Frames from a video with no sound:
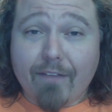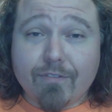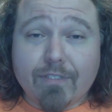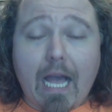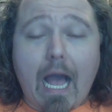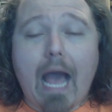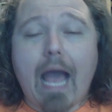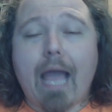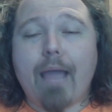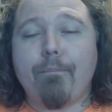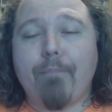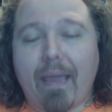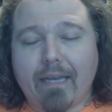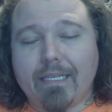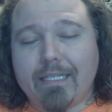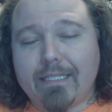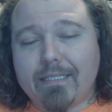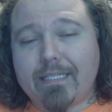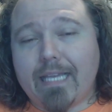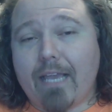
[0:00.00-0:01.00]
guy,
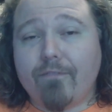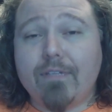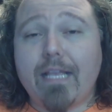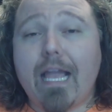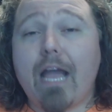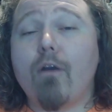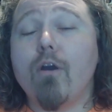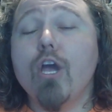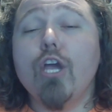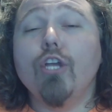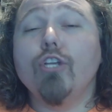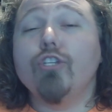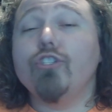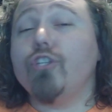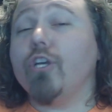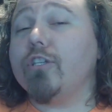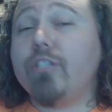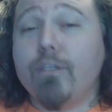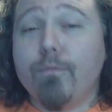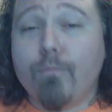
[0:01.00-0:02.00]
mainly saves now.
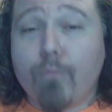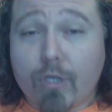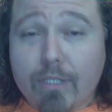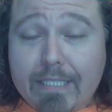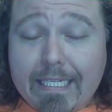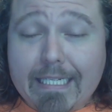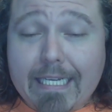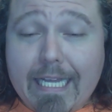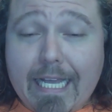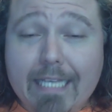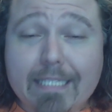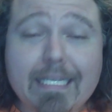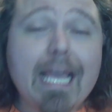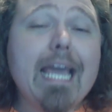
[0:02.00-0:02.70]
Justin Martinez.